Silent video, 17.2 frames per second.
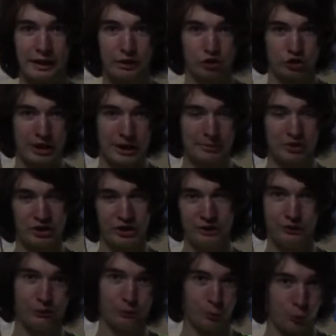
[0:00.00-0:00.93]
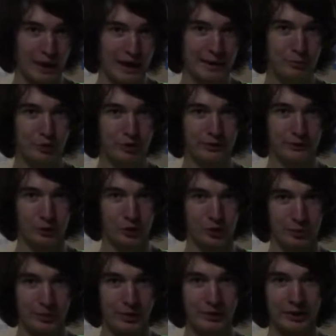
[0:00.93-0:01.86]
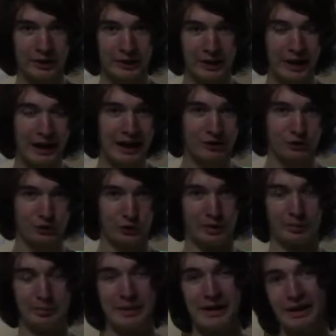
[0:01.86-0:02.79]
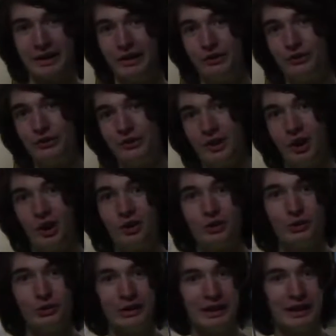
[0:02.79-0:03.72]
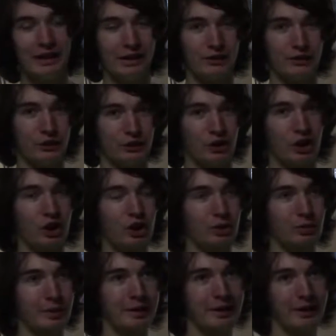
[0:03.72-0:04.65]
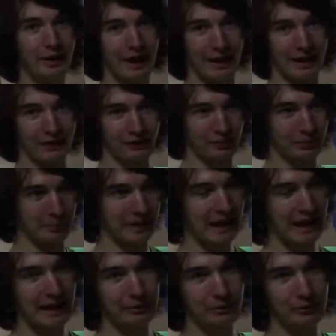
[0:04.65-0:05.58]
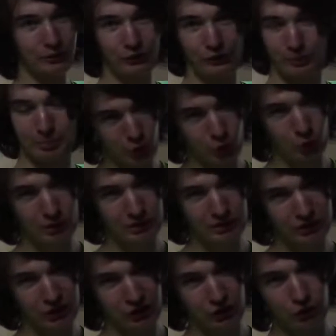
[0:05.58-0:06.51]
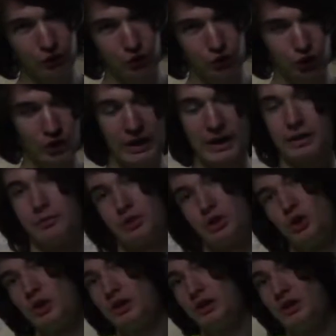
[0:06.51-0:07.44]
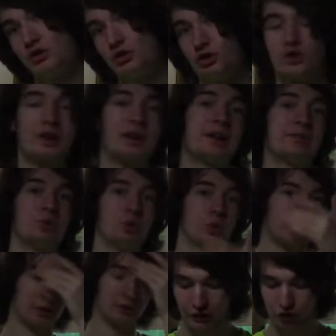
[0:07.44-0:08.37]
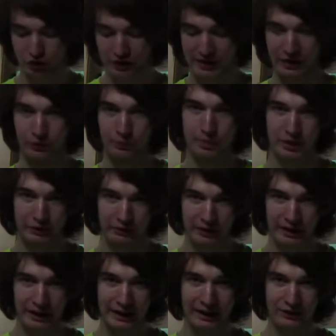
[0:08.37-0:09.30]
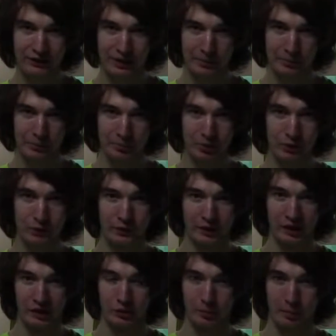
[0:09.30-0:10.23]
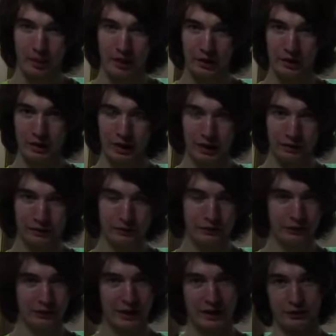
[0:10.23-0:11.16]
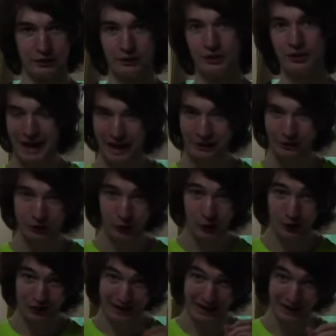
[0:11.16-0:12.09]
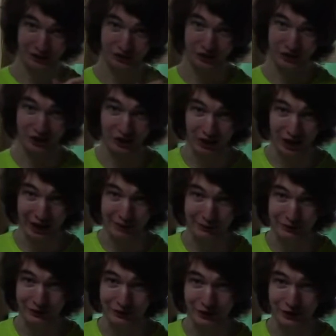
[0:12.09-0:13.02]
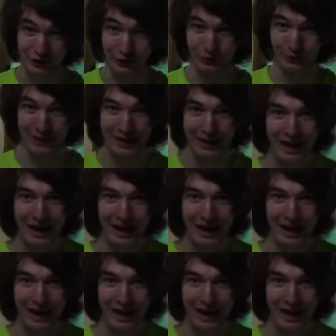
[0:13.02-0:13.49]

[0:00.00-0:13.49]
contraption is way more affordable than the last one because all you need is a tarp and some cables or just string. You can use string if you want. String is perfectly acceptable for this model of stairs, as long as your life is too.